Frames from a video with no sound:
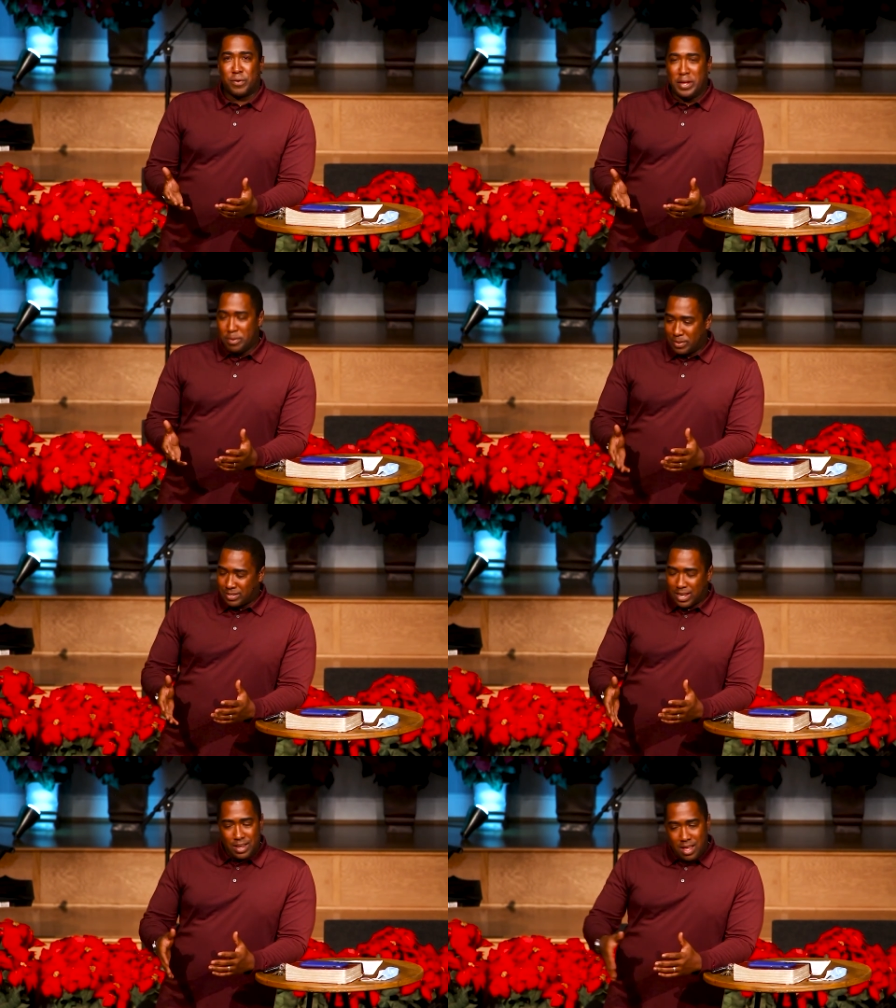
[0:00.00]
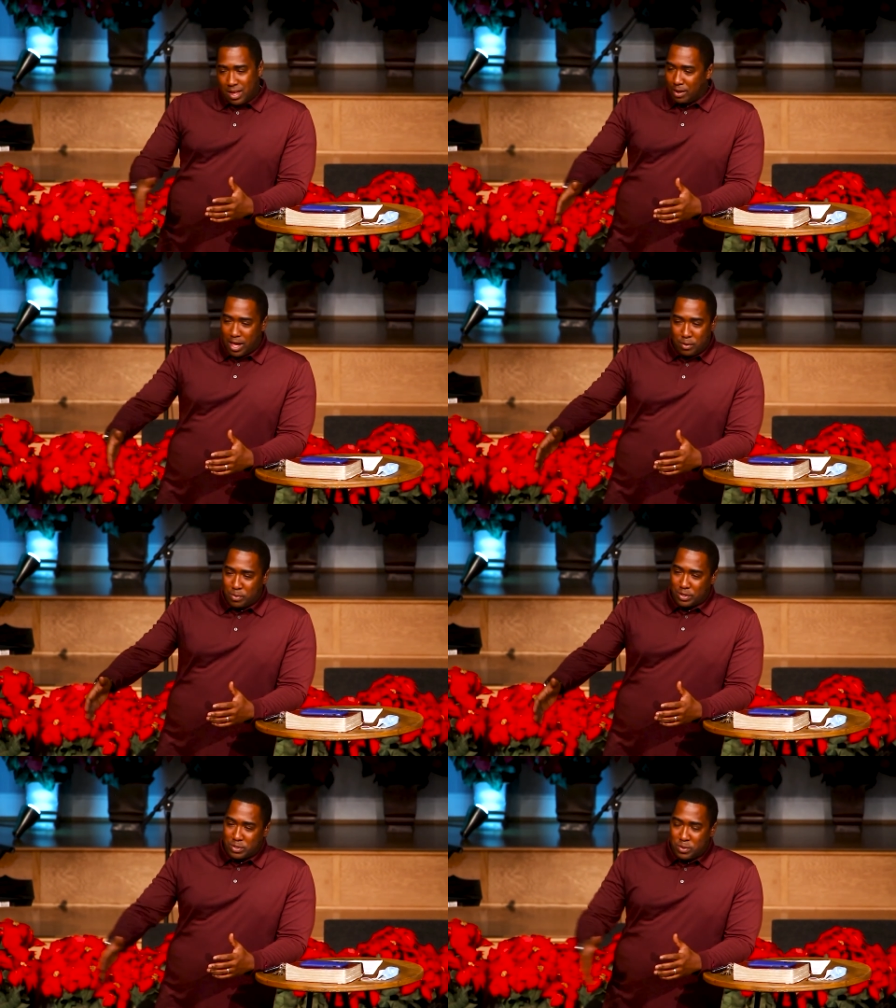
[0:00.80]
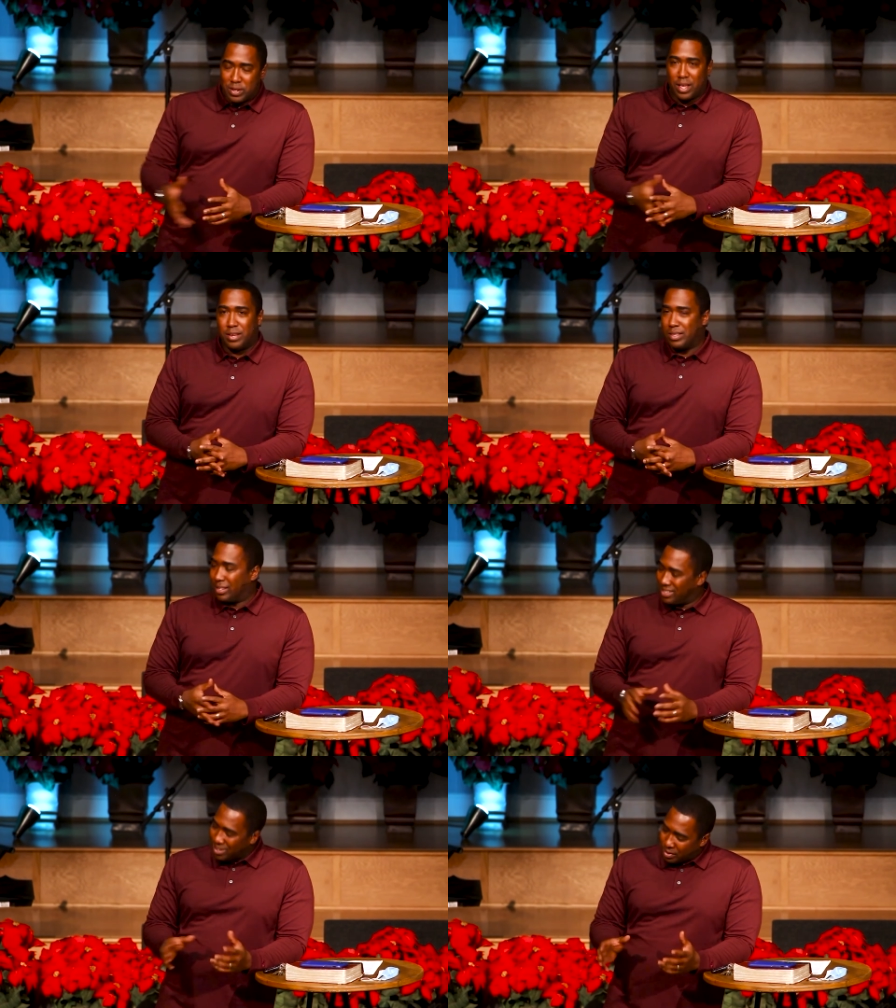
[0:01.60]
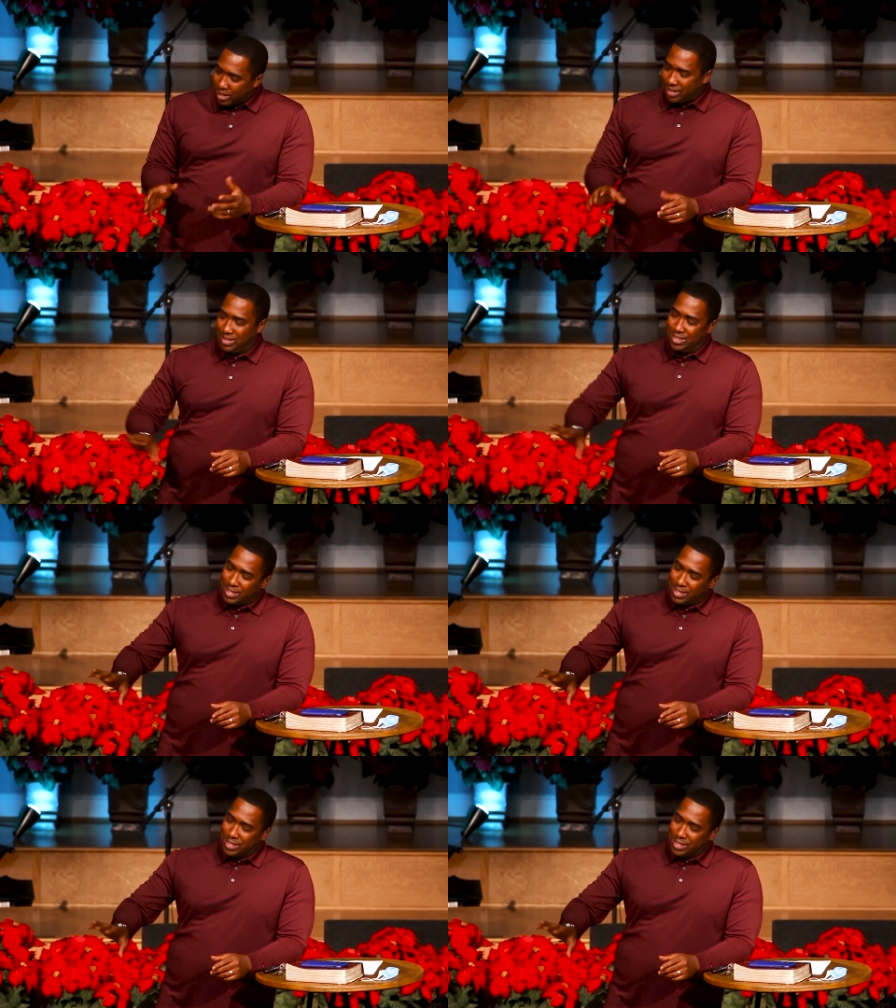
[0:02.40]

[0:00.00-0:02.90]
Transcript: for him to say, no, I don't want to do it now, okay.